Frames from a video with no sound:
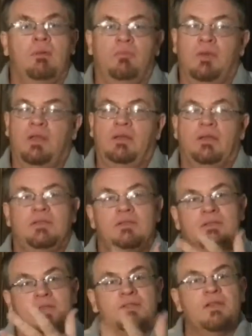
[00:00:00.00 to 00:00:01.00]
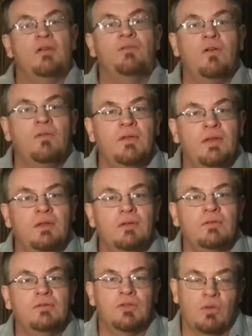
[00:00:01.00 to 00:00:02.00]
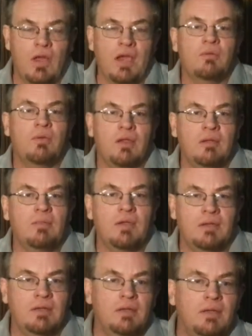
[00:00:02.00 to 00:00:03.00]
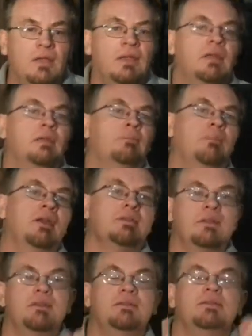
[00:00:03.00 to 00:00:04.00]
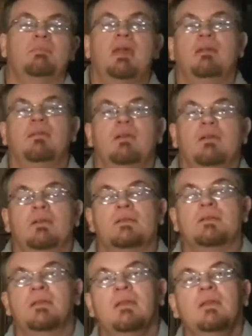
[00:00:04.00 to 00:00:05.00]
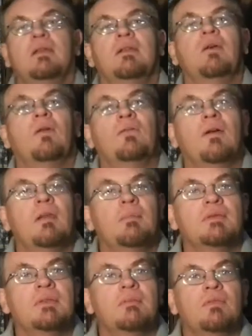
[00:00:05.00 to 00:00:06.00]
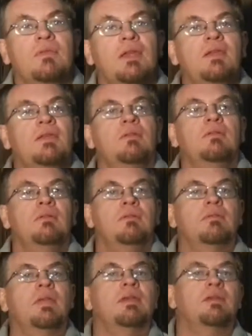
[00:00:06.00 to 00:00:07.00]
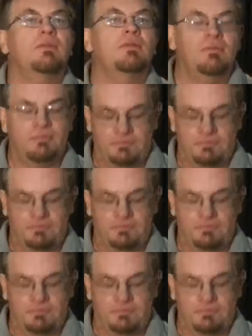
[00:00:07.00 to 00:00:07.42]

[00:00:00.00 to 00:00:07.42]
but this is a cell phone video, so I recommend it. My assistant back there is notifying me of something. Thank you, thank you.